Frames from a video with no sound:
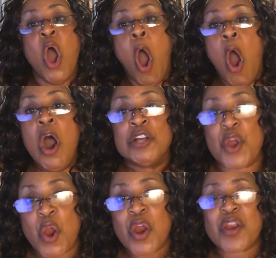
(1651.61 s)
on
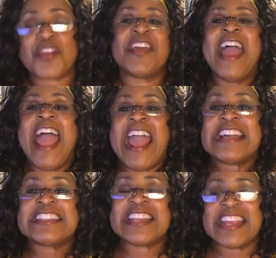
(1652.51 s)
earth
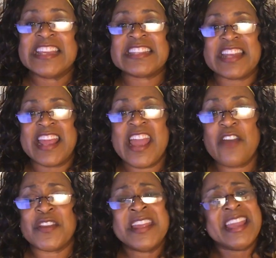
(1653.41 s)
as it is in
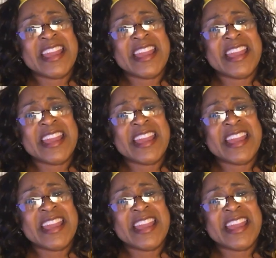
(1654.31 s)
heaven.